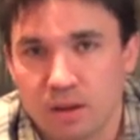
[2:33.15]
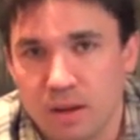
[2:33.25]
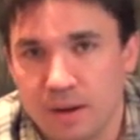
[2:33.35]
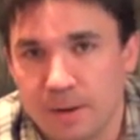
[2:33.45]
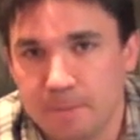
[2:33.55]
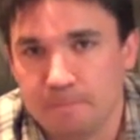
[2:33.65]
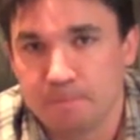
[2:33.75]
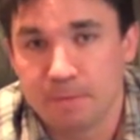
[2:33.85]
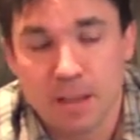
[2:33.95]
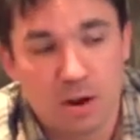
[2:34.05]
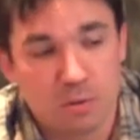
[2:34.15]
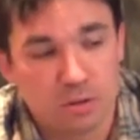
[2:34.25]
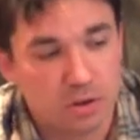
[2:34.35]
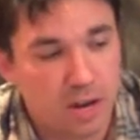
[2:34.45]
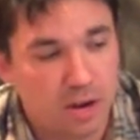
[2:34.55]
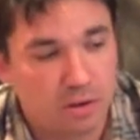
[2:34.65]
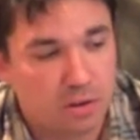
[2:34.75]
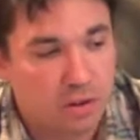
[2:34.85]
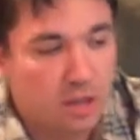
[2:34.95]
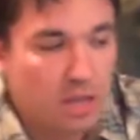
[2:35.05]
Um, now we'll try out
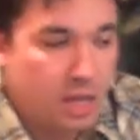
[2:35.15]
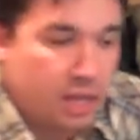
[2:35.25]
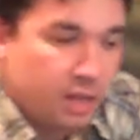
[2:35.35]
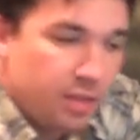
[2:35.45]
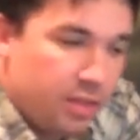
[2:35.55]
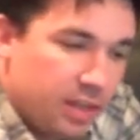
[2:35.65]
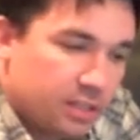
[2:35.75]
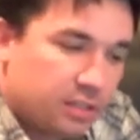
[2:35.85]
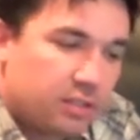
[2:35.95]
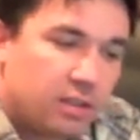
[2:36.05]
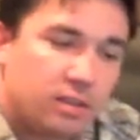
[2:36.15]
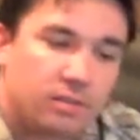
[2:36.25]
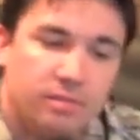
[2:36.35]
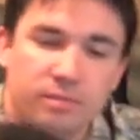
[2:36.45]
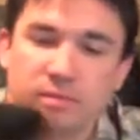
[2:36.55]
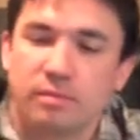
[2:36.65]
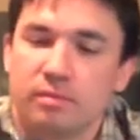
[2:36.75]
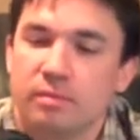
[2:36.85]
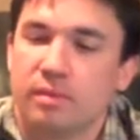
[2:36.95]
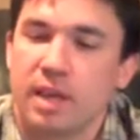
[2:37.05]
this
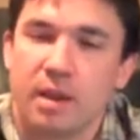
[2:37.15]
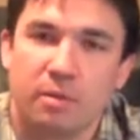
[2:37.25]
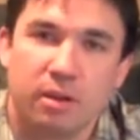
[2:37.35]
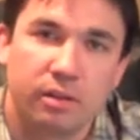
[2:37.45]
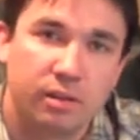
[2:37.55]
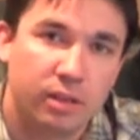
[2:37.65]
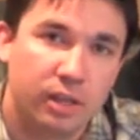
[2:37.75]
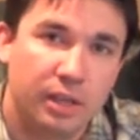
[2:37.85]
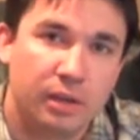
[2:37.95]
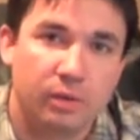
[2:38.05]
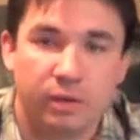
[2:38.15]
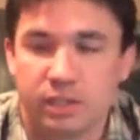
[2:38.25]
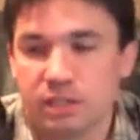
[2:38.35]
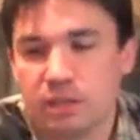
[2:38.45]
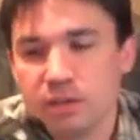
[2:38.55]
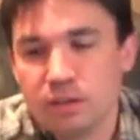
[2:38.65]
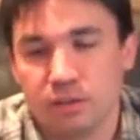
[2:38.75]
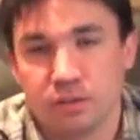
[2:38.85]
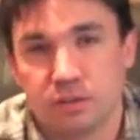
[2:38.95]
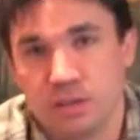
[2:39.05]
camera, which
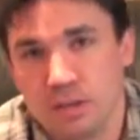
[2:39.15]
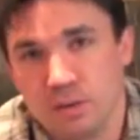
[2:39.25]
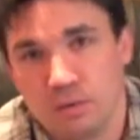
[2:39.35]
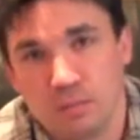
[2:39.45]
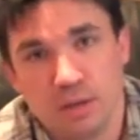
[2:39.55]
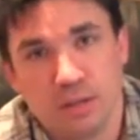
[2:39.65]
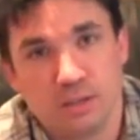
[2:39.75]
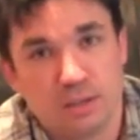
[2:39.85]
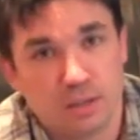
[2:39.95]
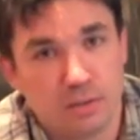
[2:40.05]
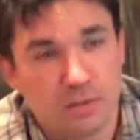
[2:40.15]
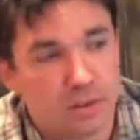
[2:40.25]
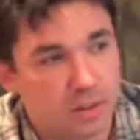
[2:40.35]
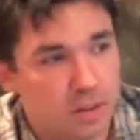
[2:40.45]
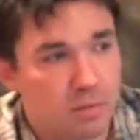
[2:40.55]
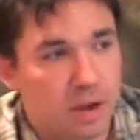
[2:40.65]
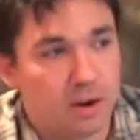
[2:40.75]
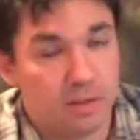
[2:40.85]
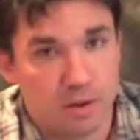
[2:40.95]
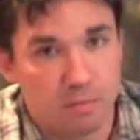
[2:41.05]
you'll see will be significantly
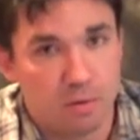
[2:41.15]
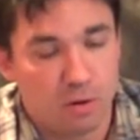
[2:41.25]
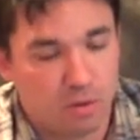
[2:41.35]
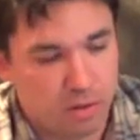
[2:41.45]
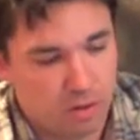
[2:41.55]
better than both.